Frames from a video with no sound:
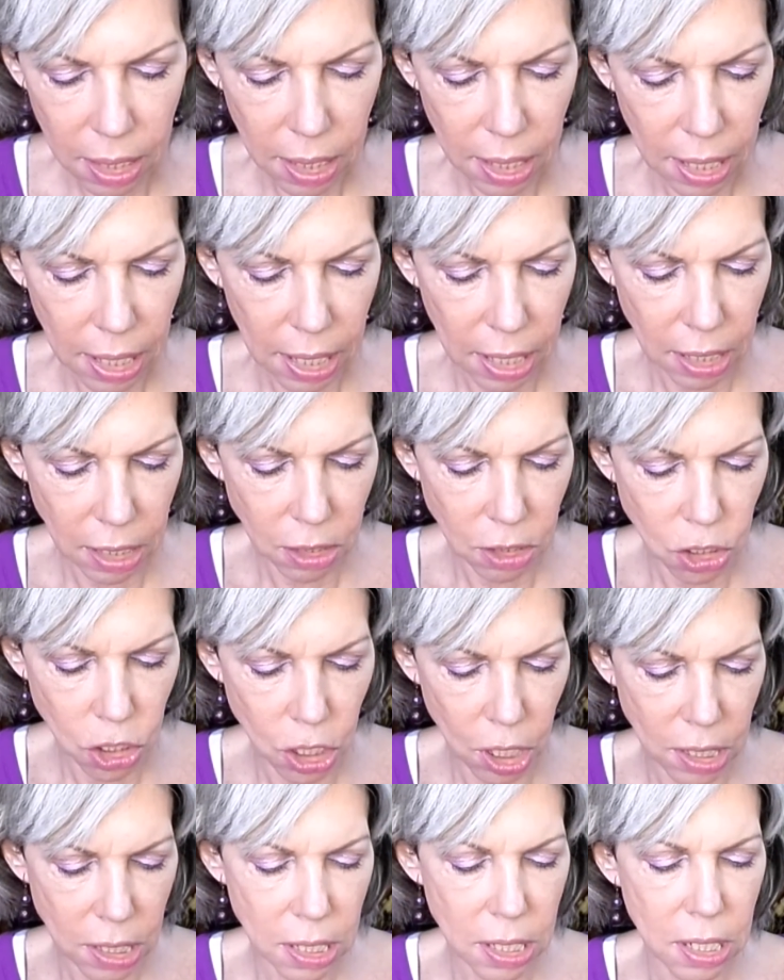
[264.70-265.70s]
and
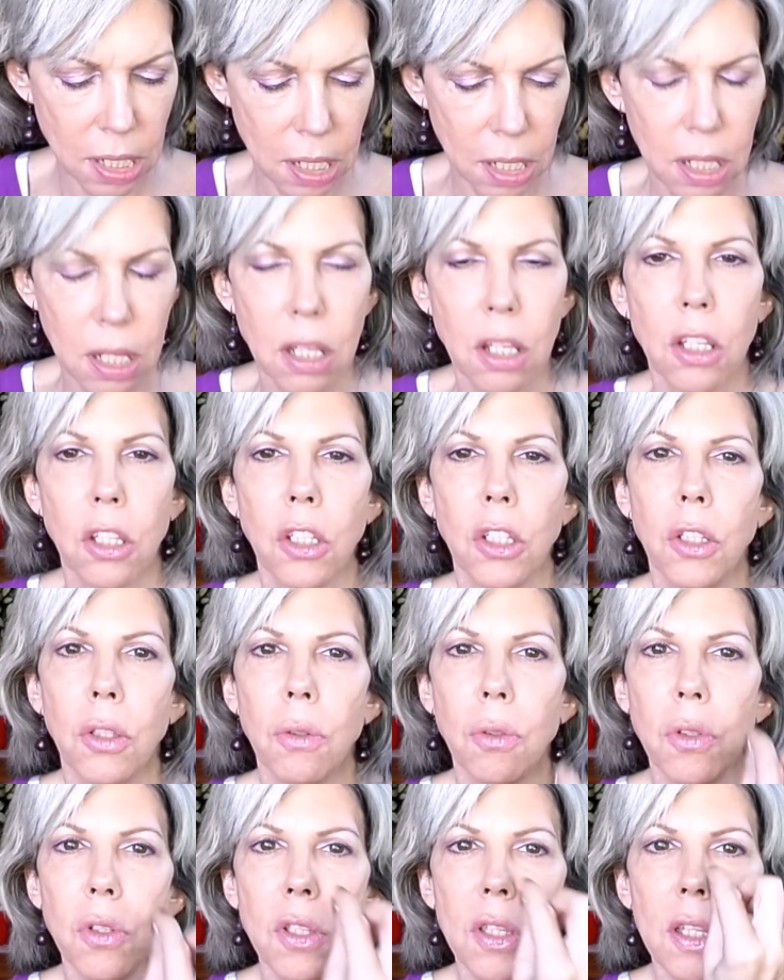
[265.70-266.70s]
just
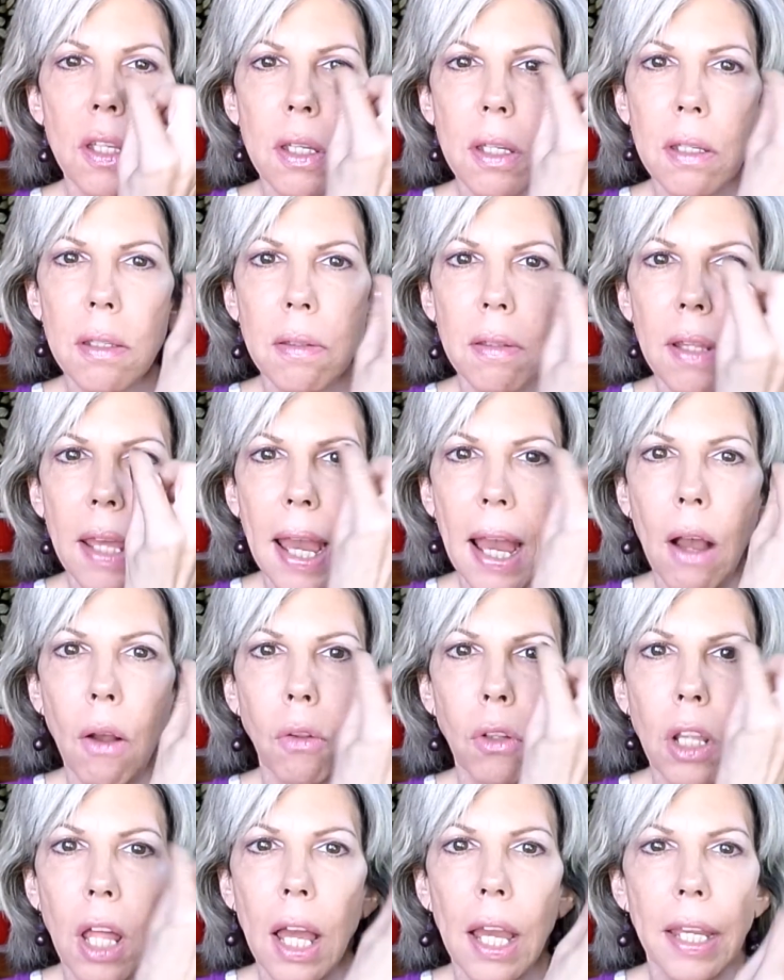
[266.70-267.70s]
use the
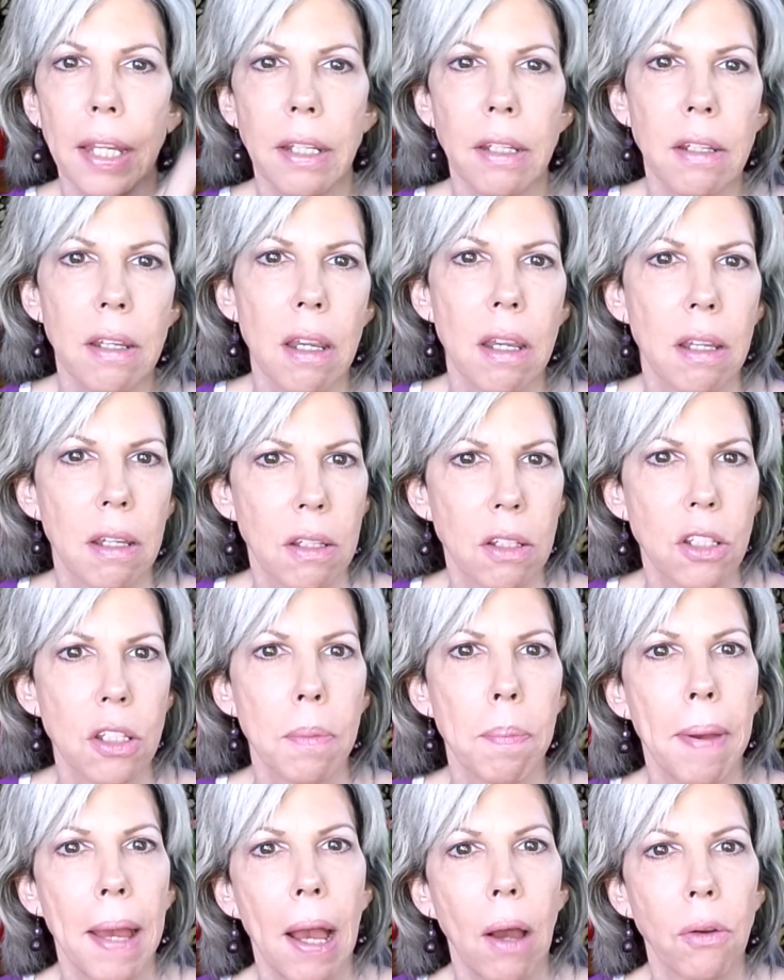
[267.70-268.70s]
outline to
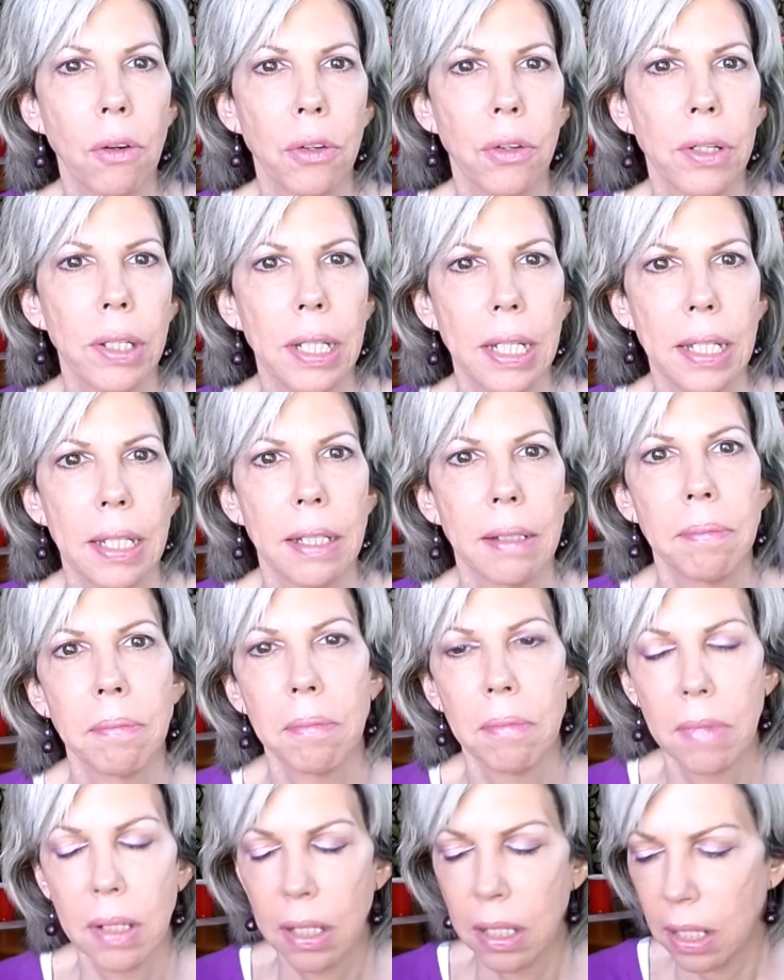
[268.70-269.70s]
powder it in,
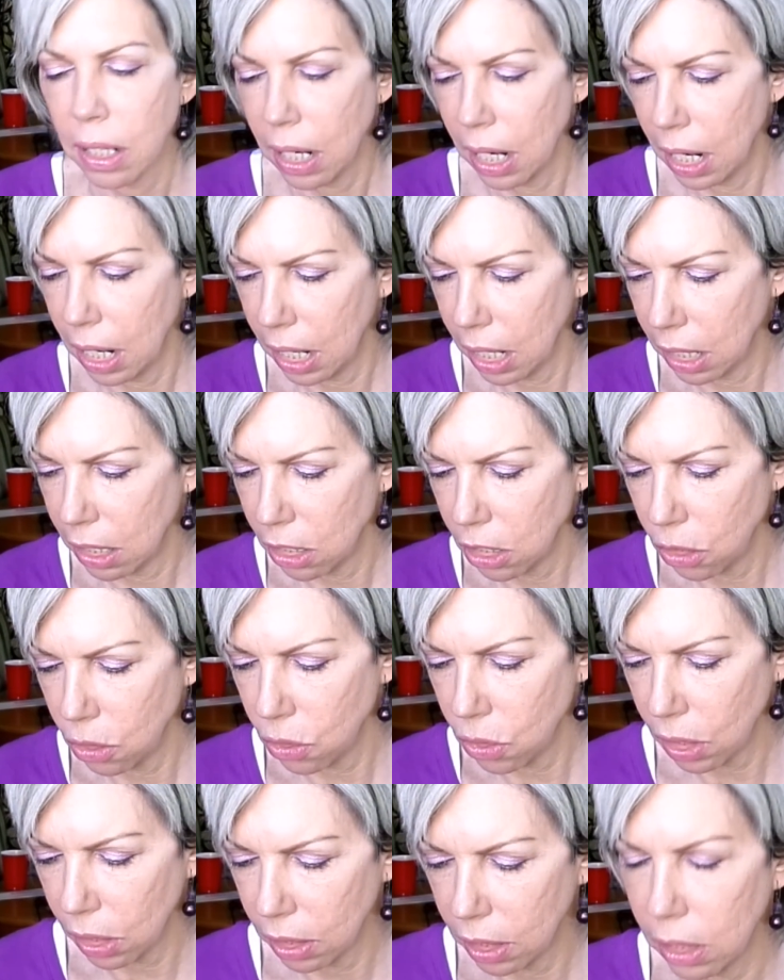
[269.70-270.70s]
and
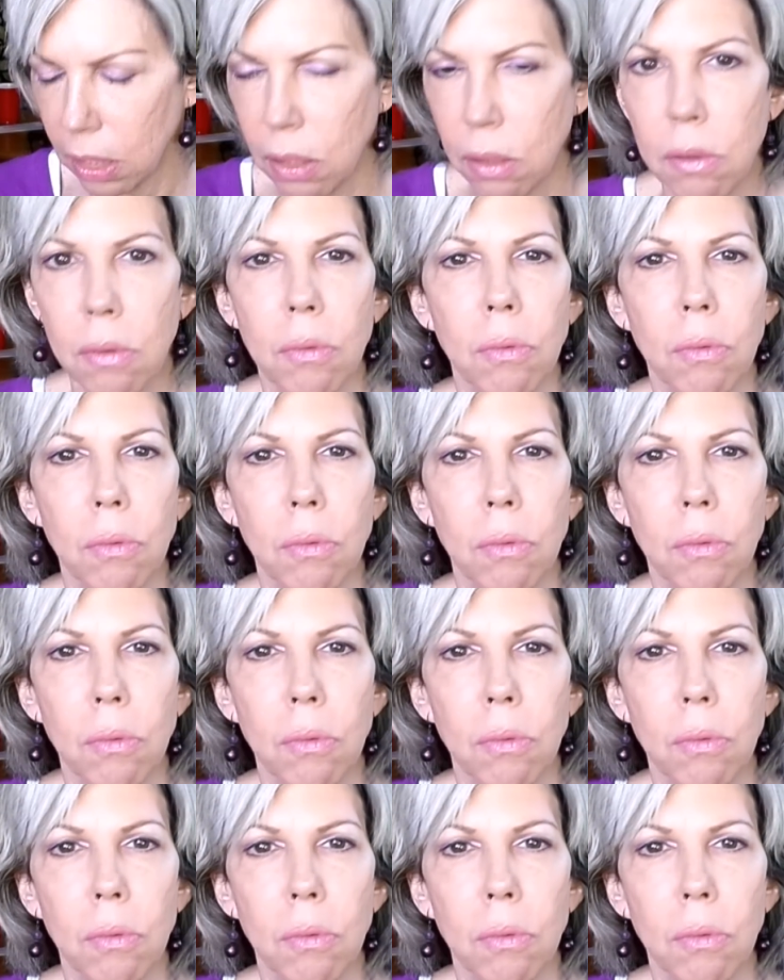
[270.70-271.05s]
use a little